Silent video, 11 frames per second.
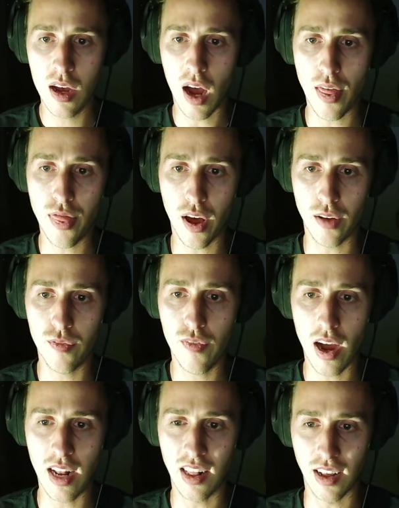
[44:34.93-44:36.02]
I thought
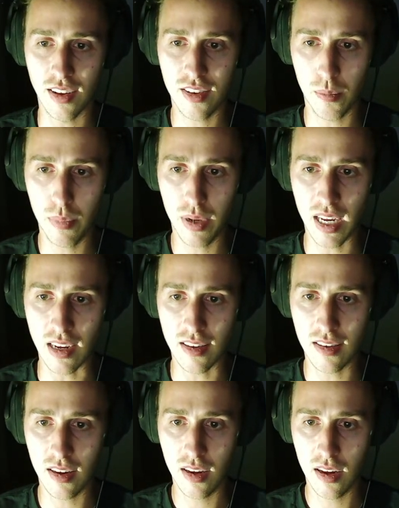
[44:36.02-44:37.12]
finally some
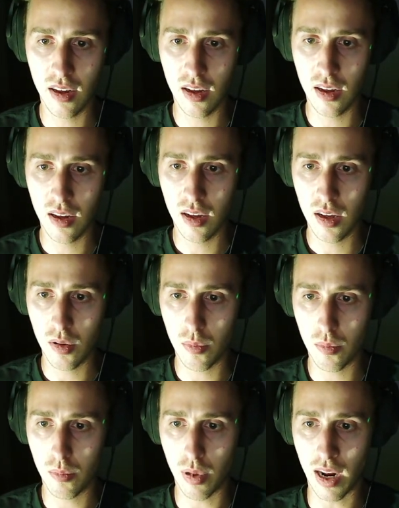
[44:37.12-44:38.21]
peace.
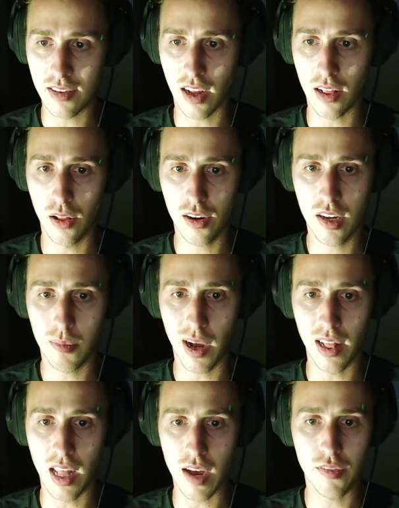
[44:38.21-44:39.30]
But as I look to my
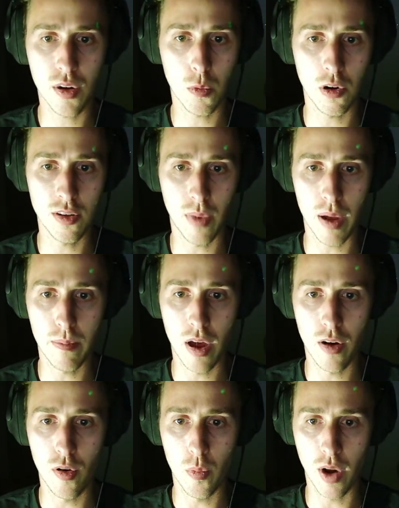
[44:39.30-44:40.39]
left, towards my
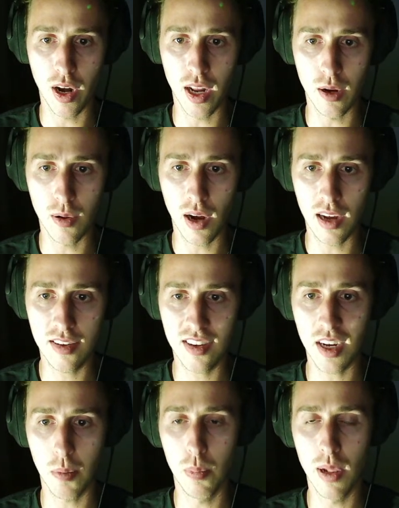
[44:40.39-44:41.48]
bedroom window, I
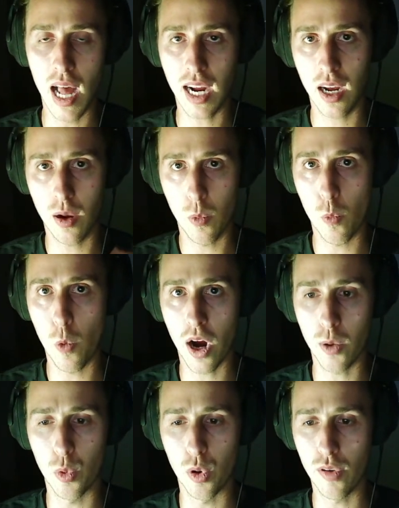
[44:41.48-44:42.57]
see a black
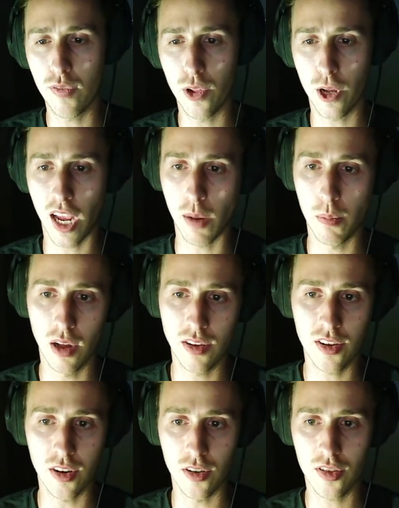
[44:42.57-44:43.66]
werewolf-looking
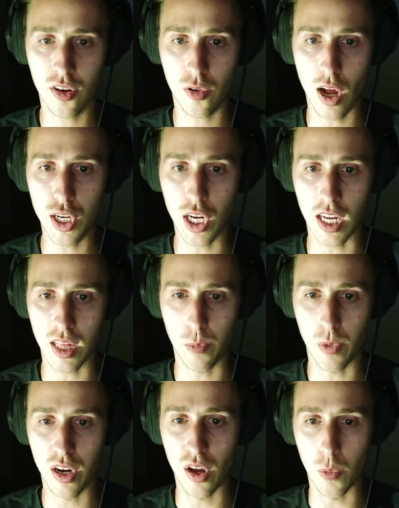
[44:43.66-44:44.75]
monster scratching at the
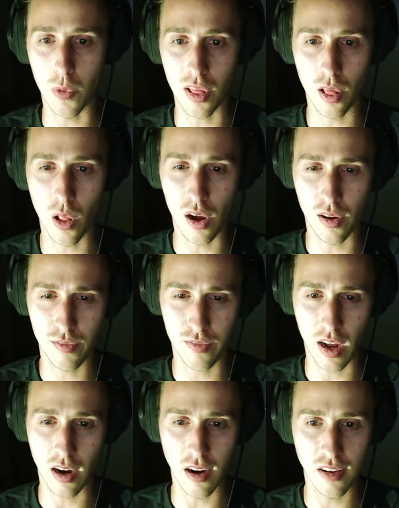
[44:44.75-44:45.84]
window with long
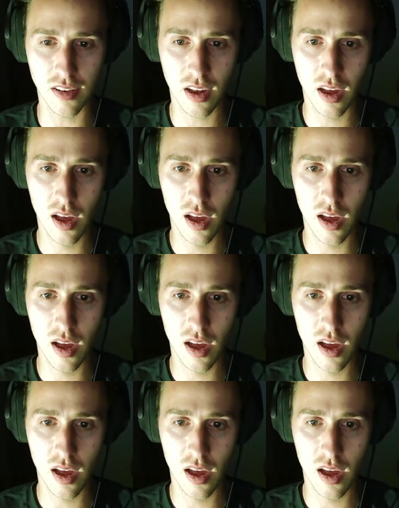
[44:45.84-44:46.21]
fingers.